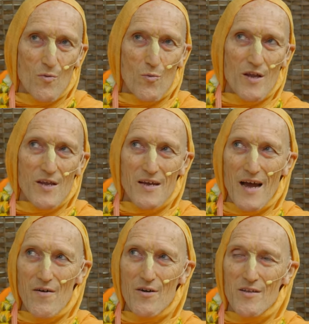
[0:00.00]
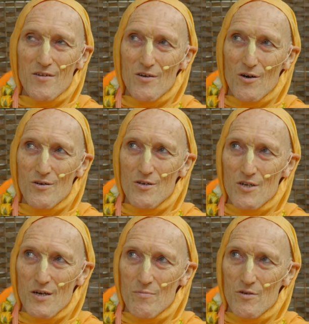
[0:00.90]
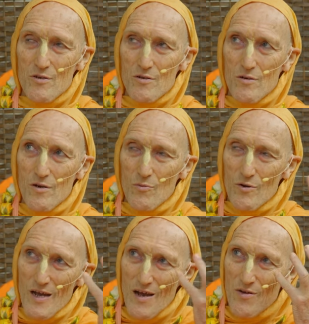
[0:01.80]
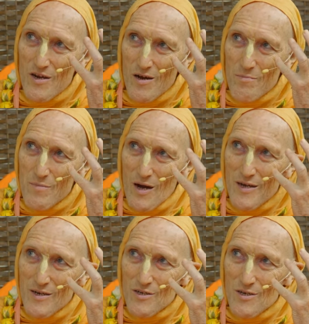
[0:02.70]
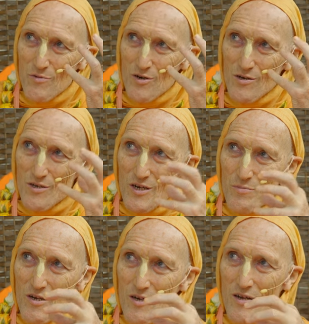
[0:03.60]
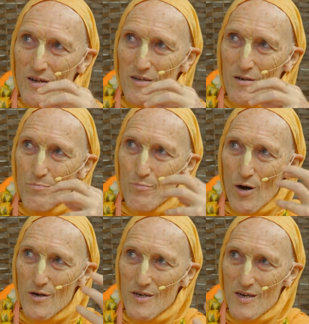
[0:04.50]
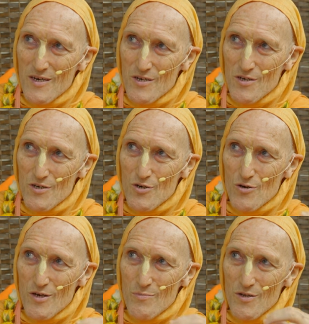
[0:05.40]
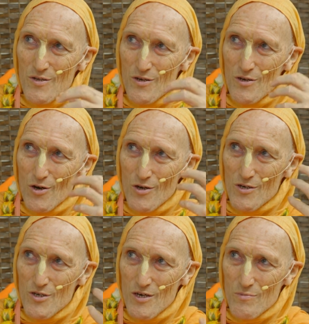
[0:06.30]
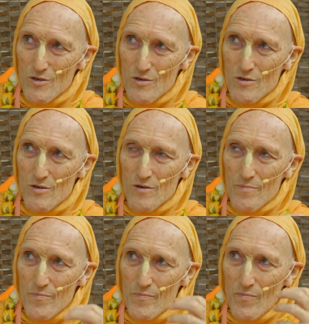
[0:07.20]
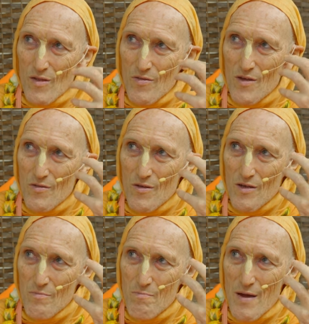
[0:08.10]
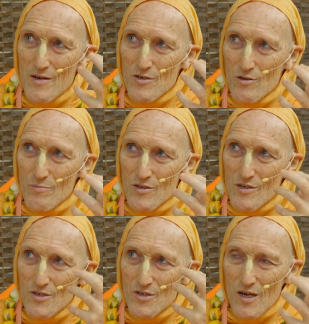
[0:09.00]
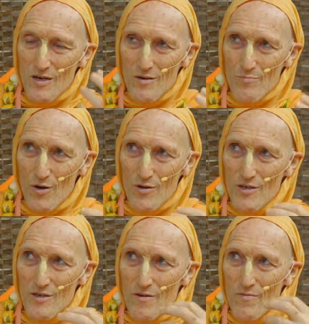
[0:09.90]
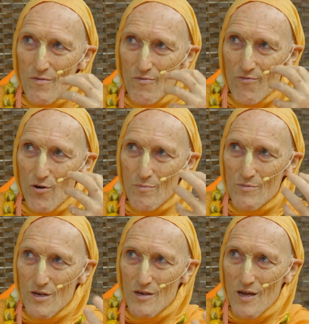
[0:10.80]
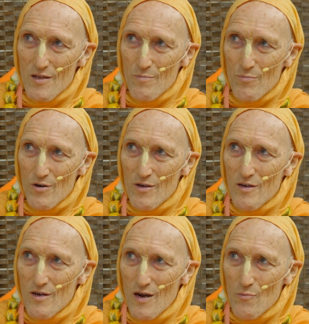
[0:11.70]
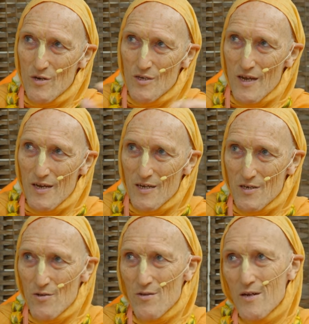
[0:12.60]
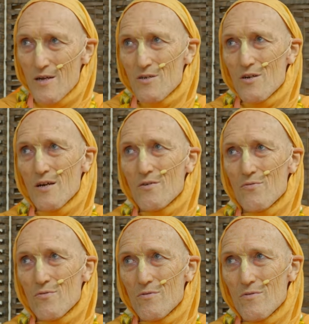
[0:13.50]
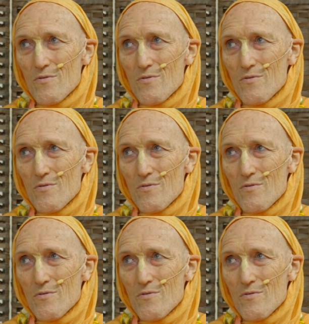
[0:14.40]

We carry the concepts. We have in our mind some concept. The body gets destroyed, but the concepts, the, the mental but the subtle body, forms another body, and we take it to the next life.